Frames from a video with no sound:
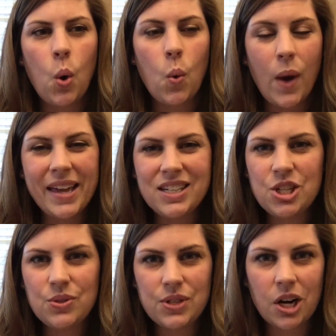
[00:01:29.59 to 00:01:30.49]
when do
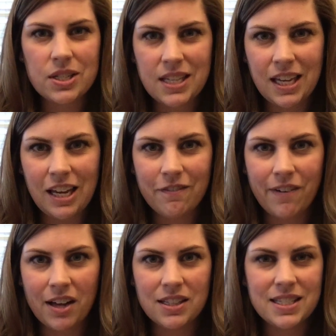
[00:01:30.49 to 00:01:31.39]
you start sinking
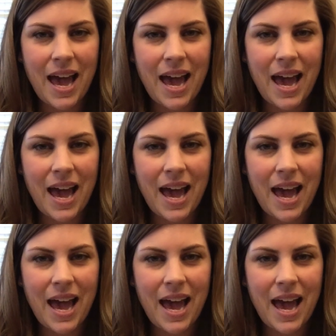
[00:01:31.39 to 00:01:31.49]
funds?